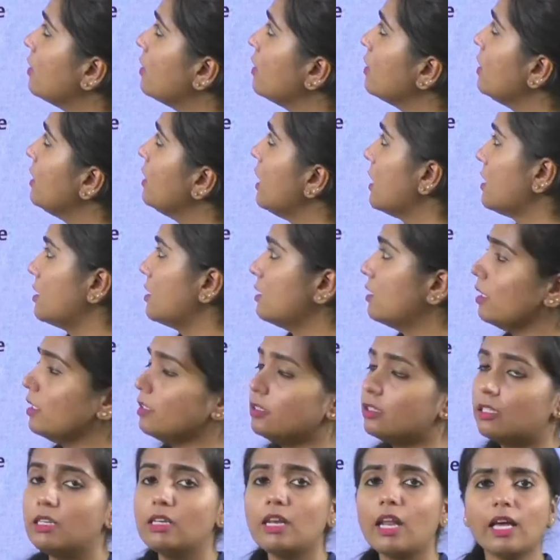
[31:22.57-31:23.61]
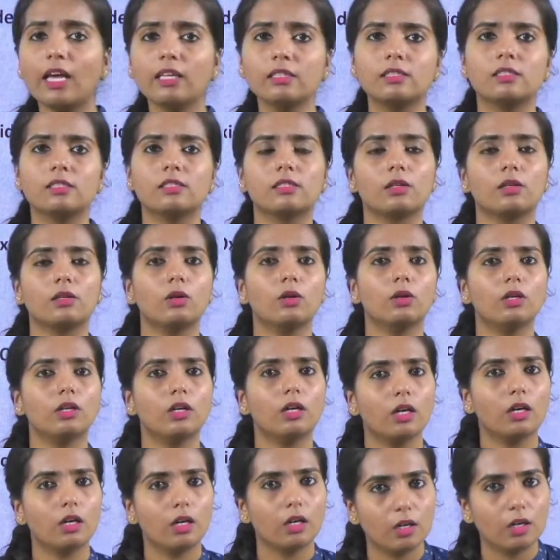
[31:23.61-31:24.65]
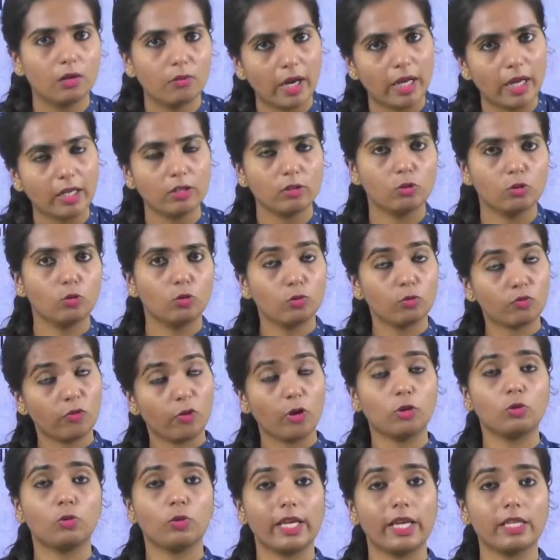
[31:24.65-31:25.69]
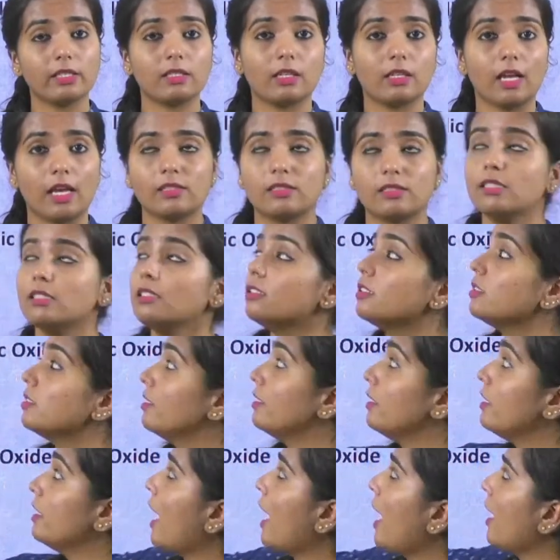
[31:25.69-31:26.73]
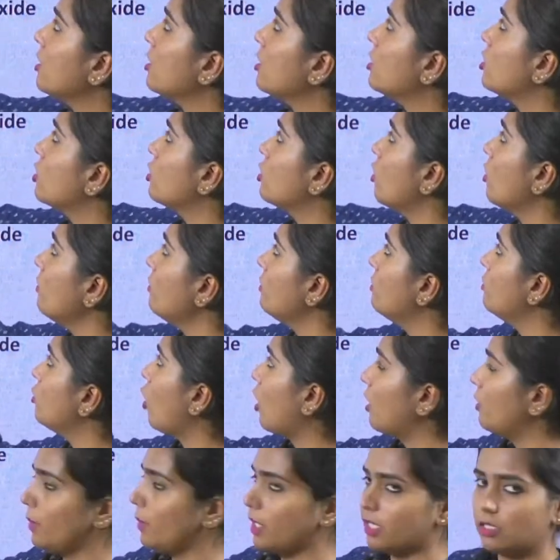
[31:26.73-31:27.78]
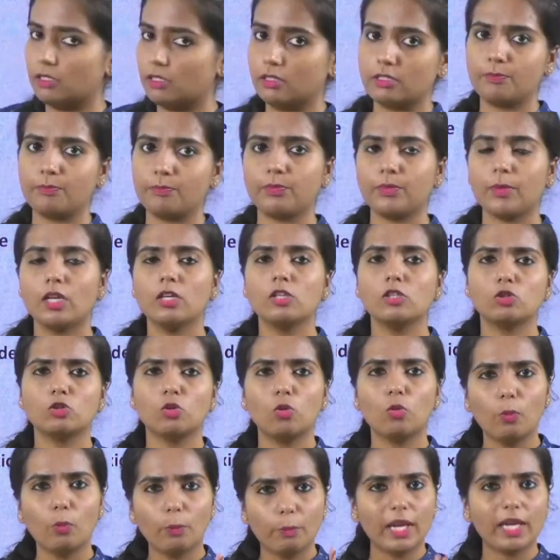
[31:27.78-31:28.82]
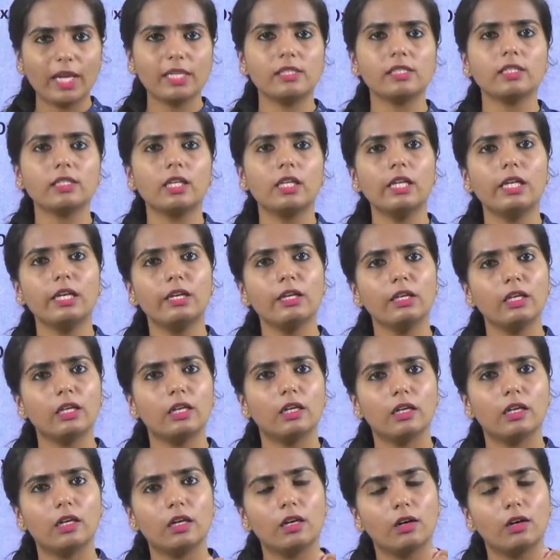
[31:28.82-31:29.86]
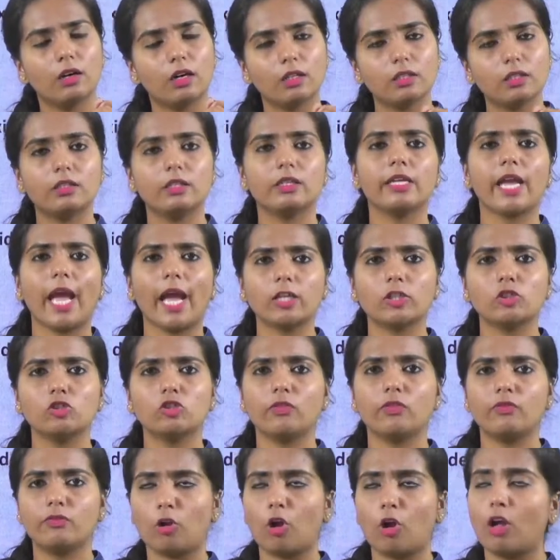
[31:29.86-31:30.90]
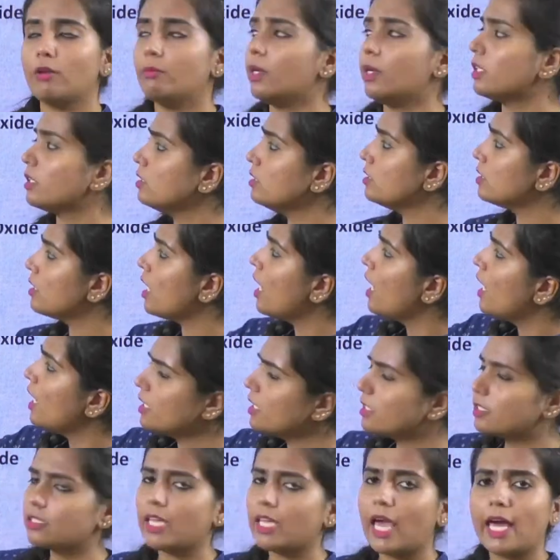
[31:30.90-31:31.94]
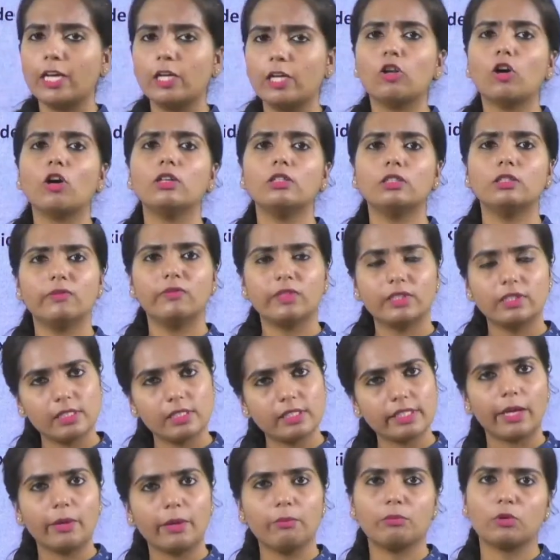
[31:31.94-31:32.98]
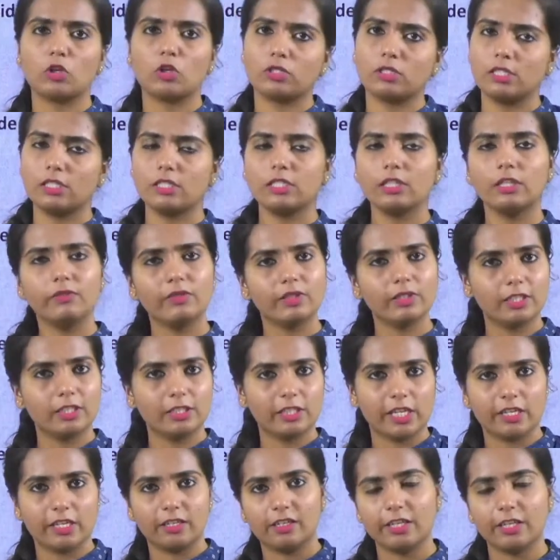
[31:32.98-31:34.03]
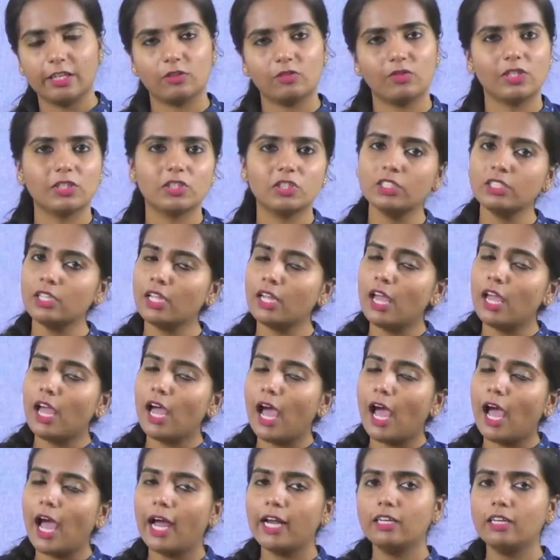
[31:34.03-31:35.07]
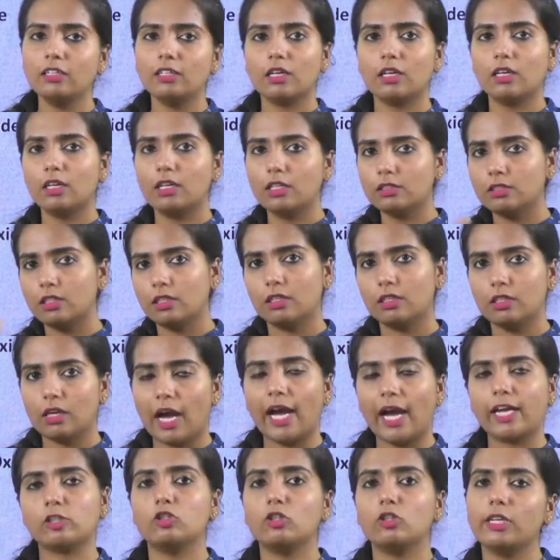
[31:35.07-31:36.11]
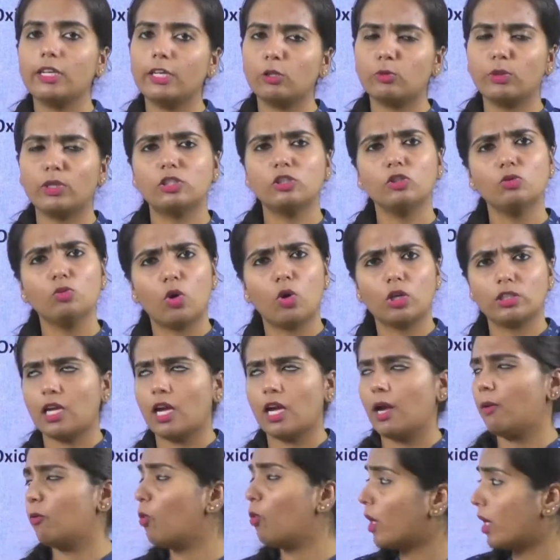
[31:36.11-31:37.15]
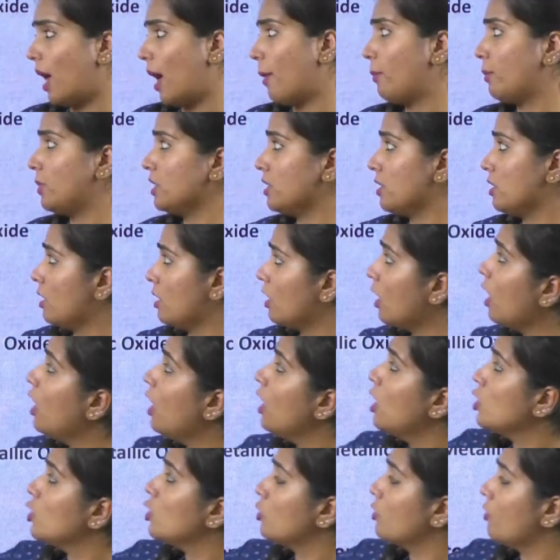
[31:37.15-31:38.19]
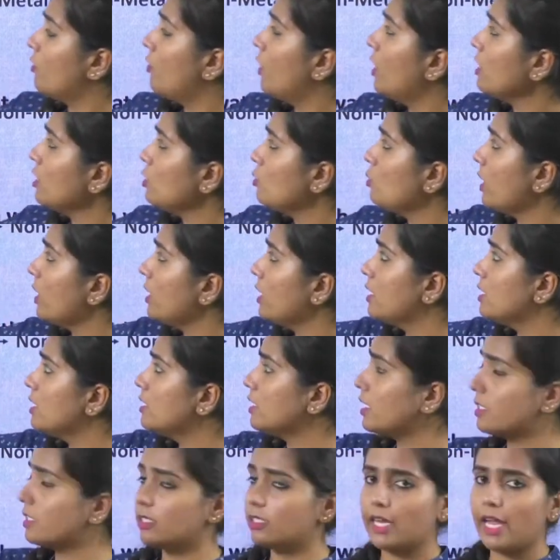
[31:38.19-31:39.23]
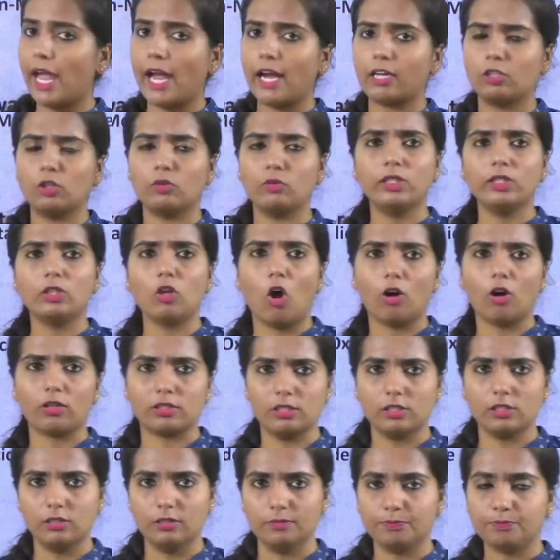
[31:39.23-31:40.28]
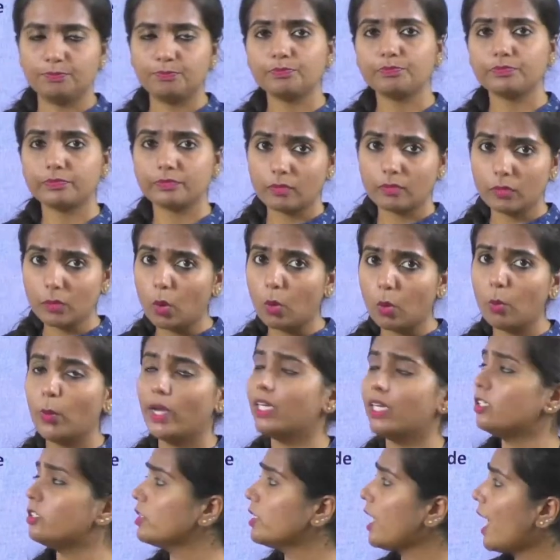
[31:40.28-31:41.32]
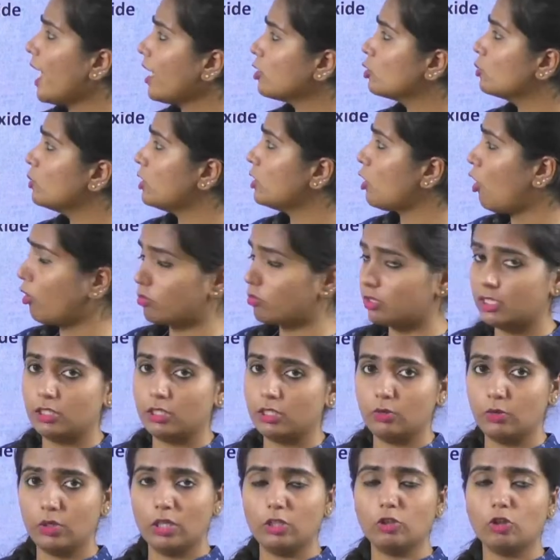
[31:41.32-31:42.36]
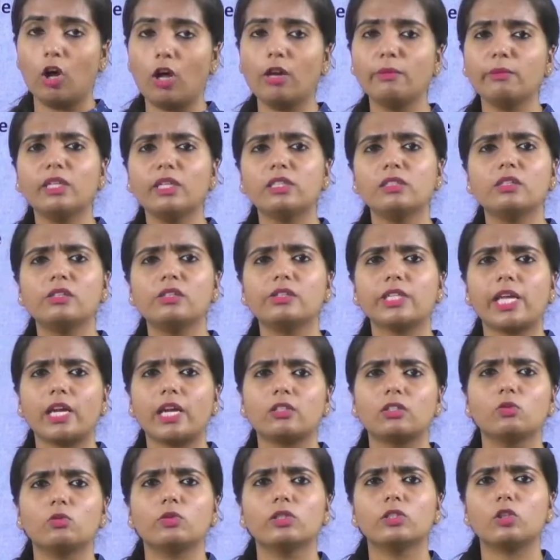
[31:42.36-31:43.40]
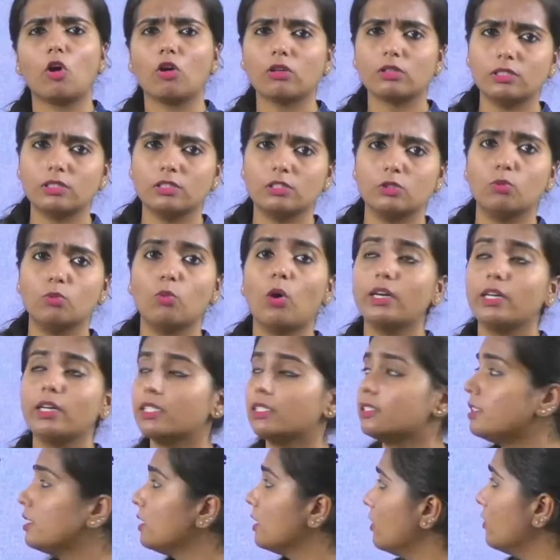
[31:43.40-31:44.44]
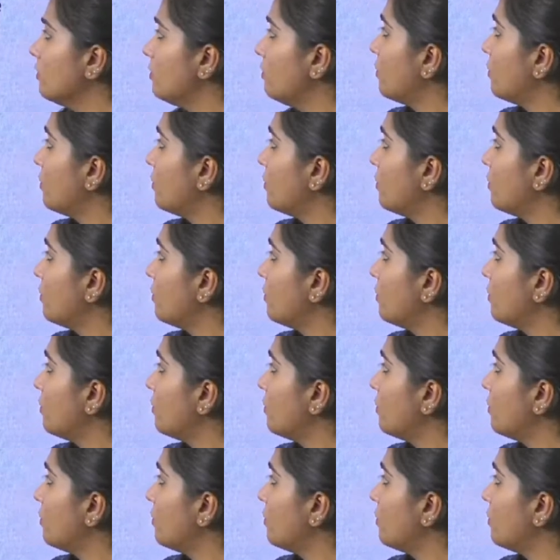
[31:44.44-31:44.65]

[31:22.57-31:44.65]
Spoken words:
Yes. The last for today's class is reaction of non-metals. So basically the reaction of non-metals is carried on with the same procedure with the general equation and the actual equation. What happens here? So first one is it's reacting with oxygen. When it reacts with oxygen, a non-metal reacting with oxygen, what does it give?